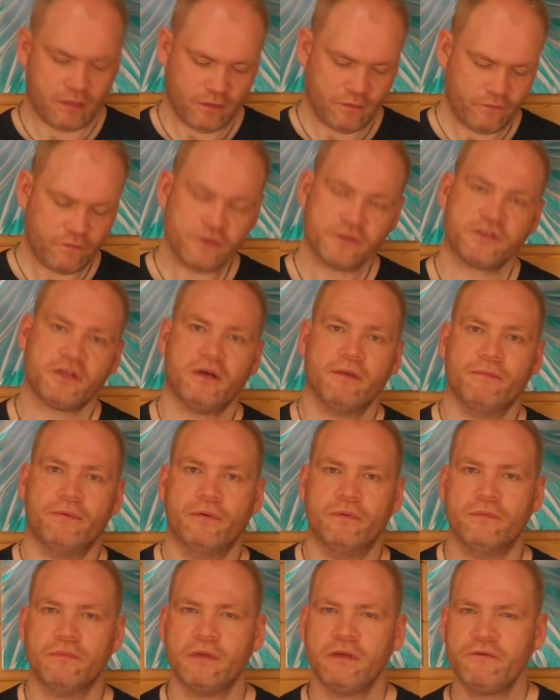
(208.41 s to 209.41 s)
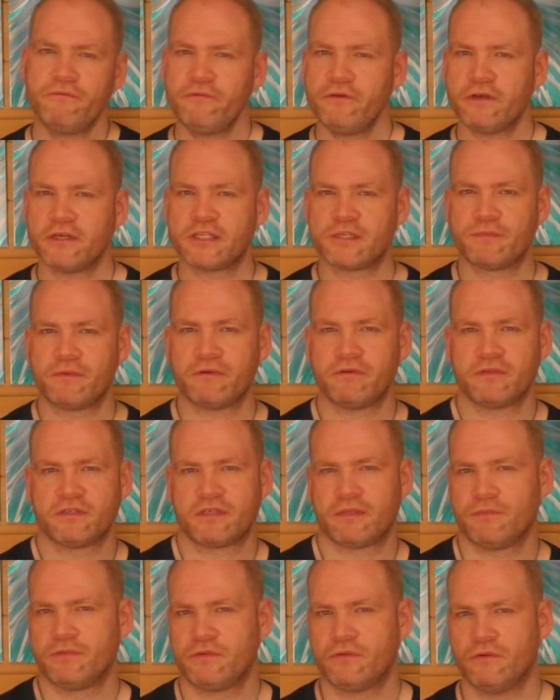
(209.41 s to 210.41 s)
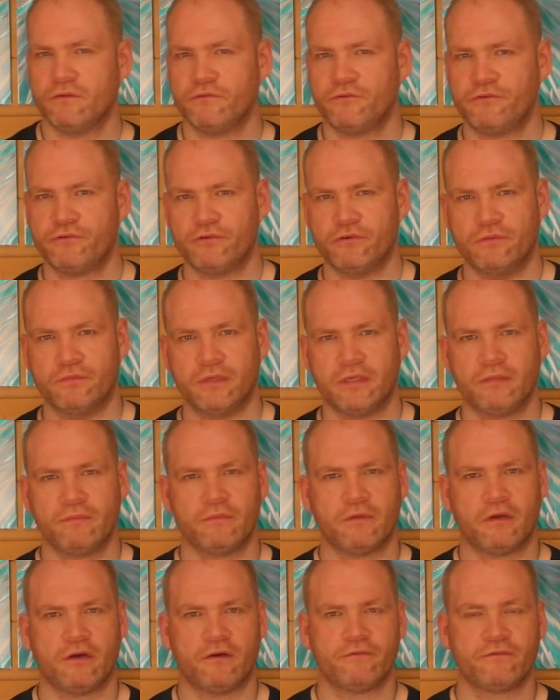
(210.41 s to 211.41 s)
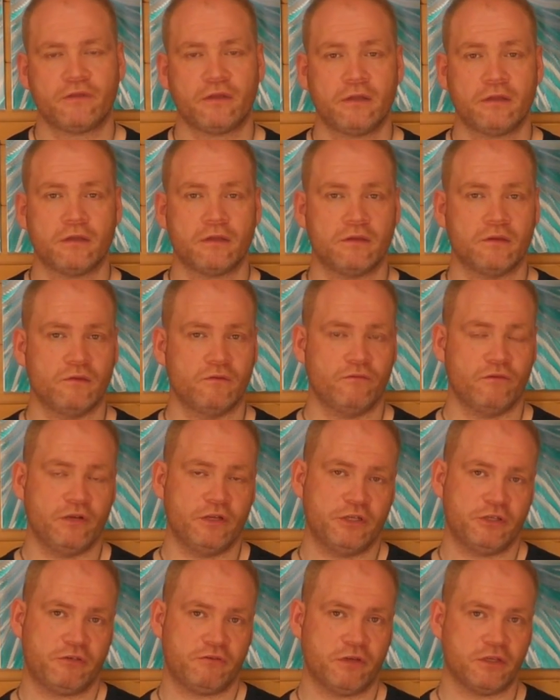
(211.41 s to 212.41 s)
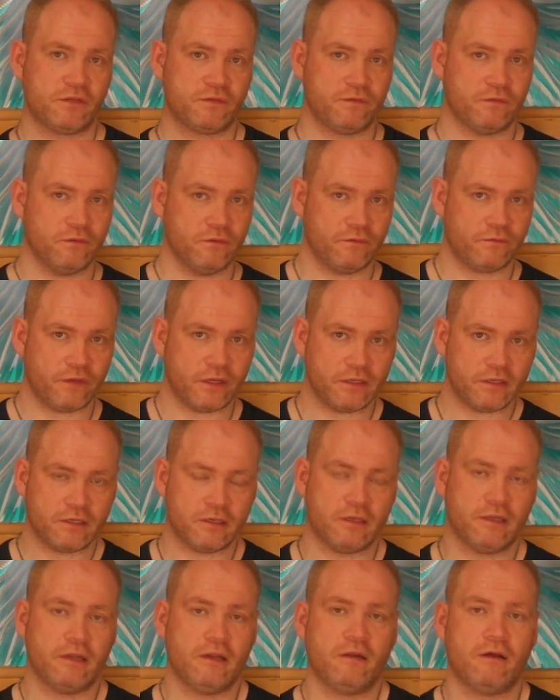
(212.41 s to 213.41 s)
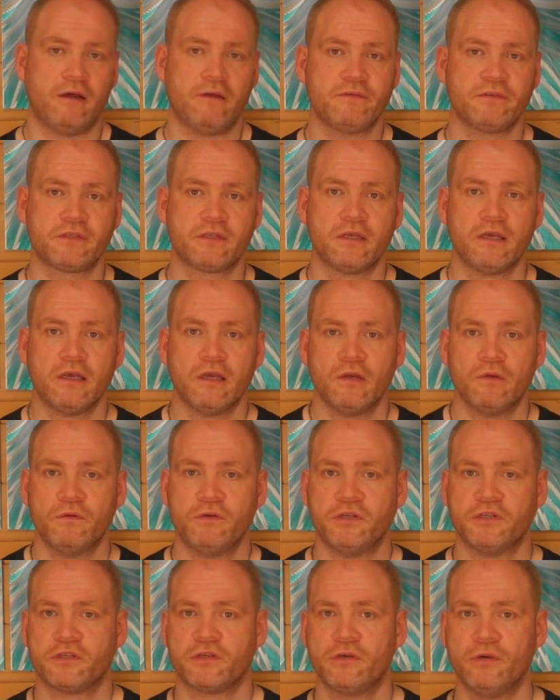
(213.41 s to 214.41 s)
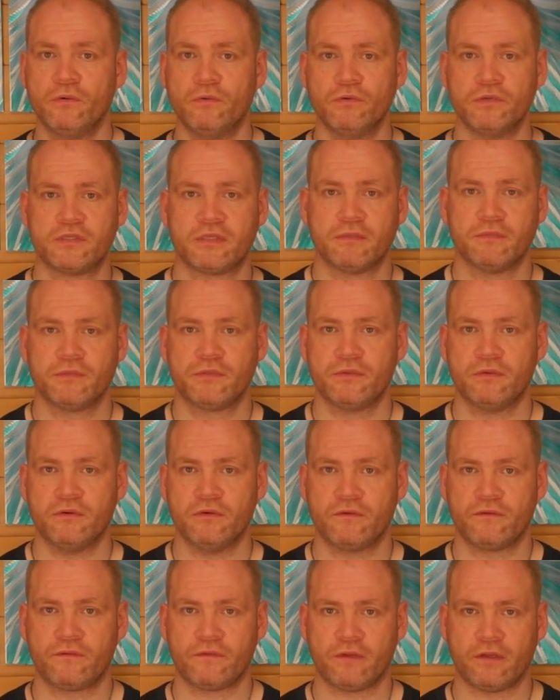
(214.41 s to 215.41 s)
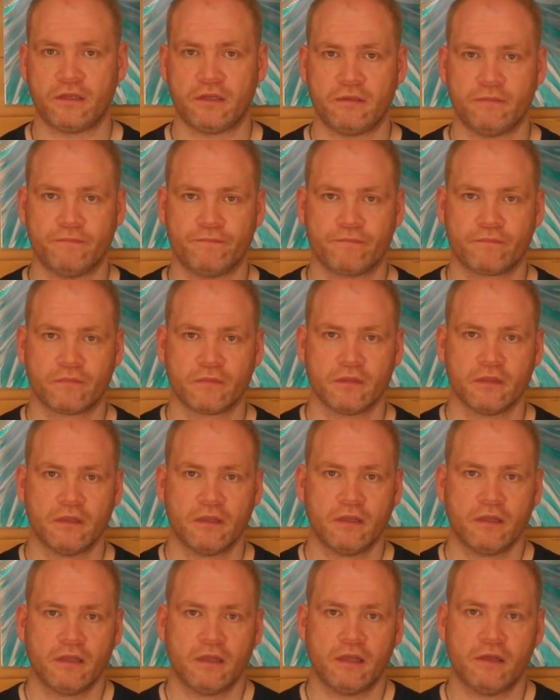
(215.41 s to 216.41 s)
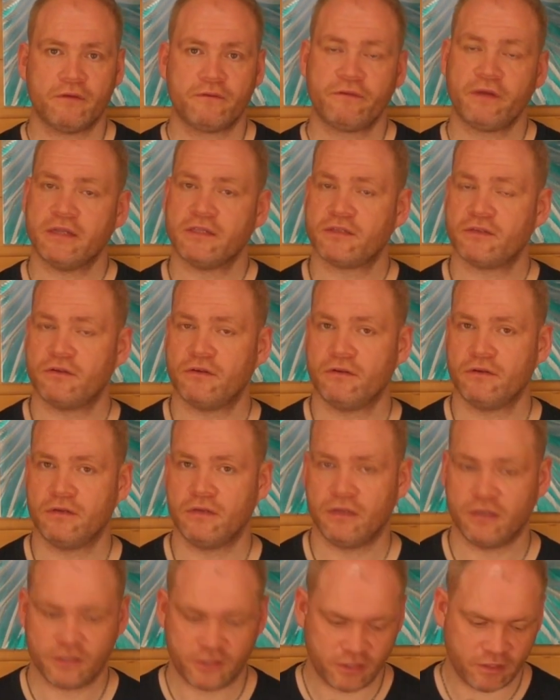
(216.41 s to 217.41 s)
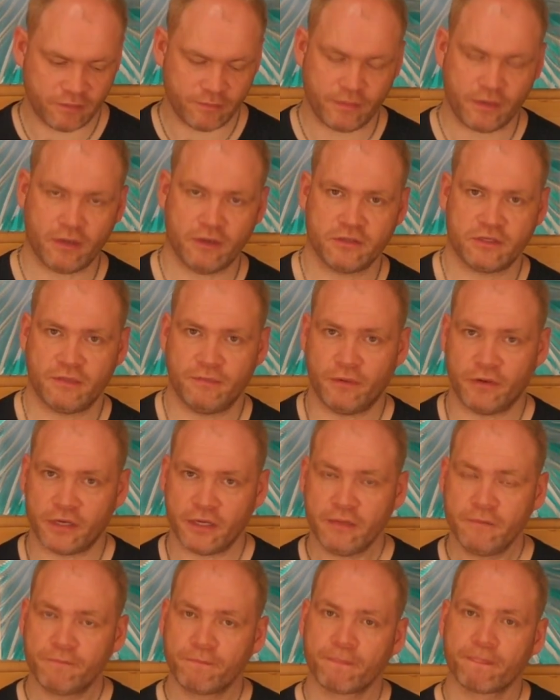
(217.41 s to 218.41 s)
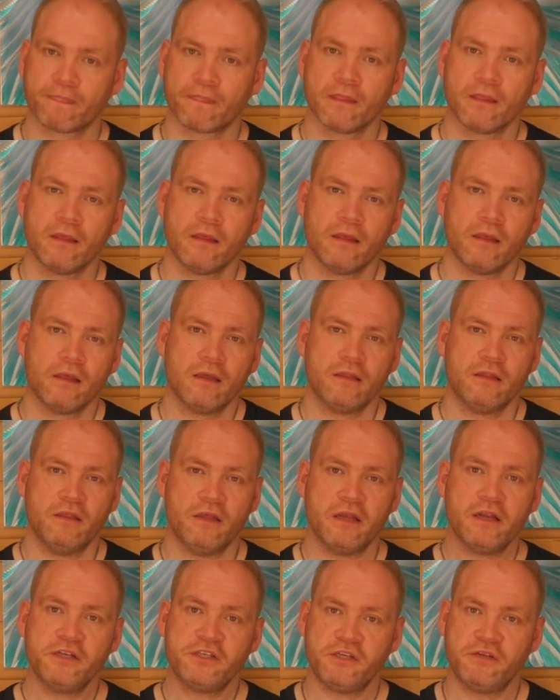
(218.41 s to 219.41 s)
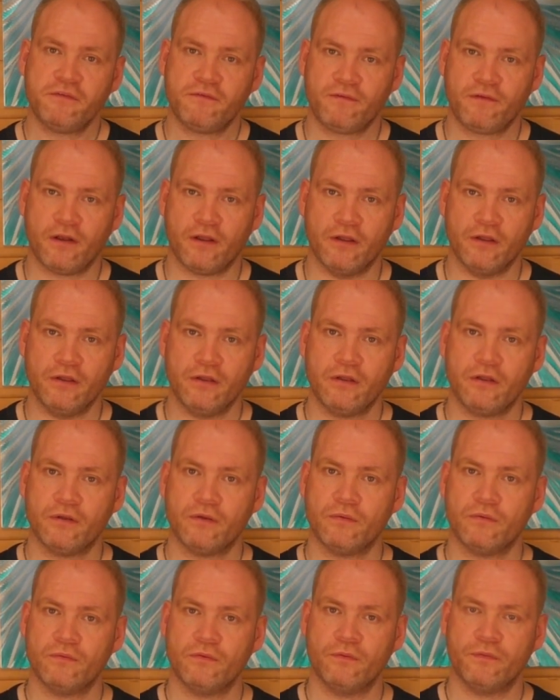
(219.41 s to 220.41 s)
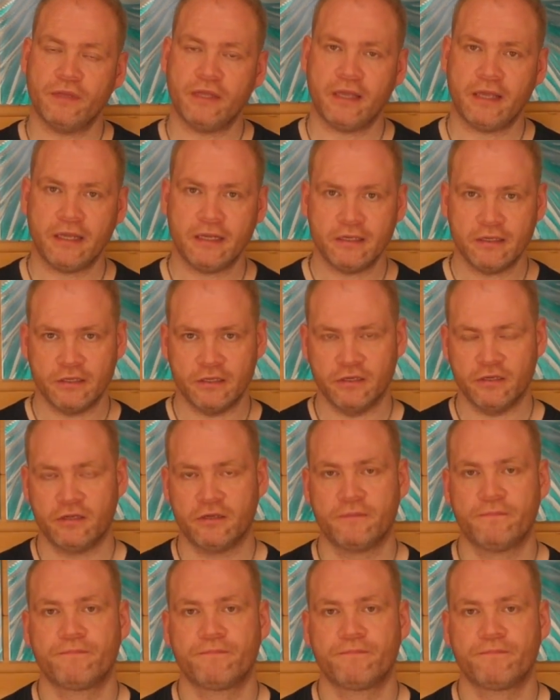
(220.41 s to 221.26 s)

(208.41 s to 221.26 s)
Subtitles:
For example, if we experience some sort of trauma after a really stressful event in our lives, which has caused some sort of effect on certain parts of the body, the energy flow will be hindered.